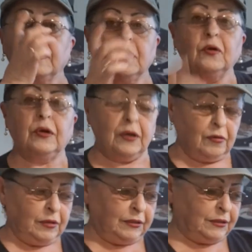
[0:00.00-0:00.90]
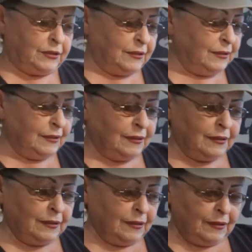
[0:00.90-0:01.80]
You hear it
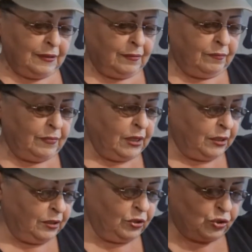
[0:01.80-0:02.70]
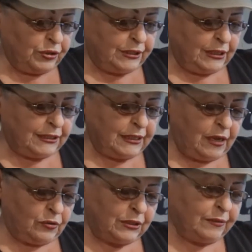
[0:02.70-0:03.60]
making interesting
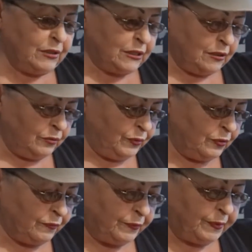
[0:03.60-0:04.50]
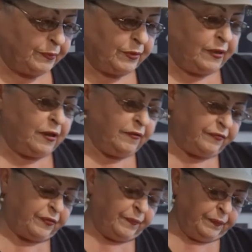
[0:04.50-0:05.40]
sounds. Let me tell you, beautiful people,
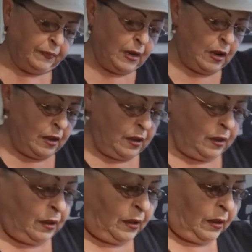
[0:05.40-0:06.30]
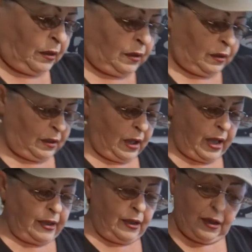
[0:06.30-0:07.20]
if
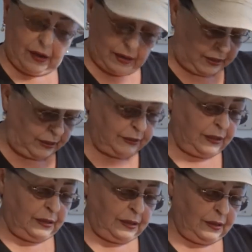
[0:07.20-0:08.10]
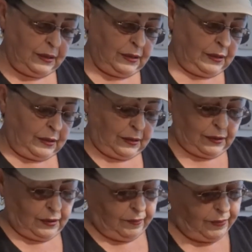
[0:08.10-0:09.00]
I had
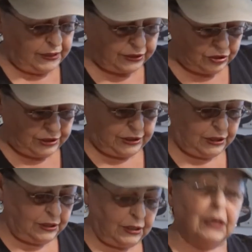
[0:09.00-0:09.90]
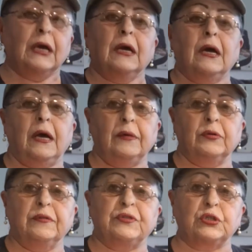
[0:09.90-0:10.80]
mustard seed, I
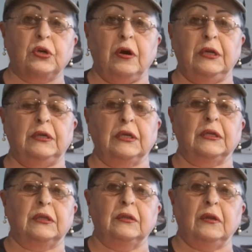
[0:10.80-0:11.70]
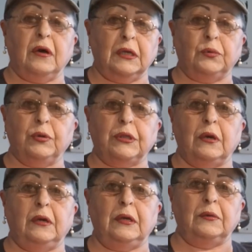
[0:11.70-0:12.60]
would have started it not with
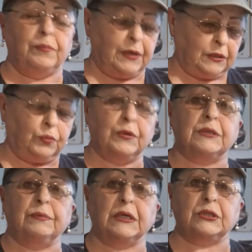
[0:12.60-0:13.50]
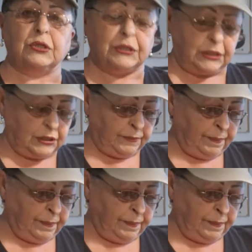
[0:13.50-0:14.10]
onion but with mustard seed,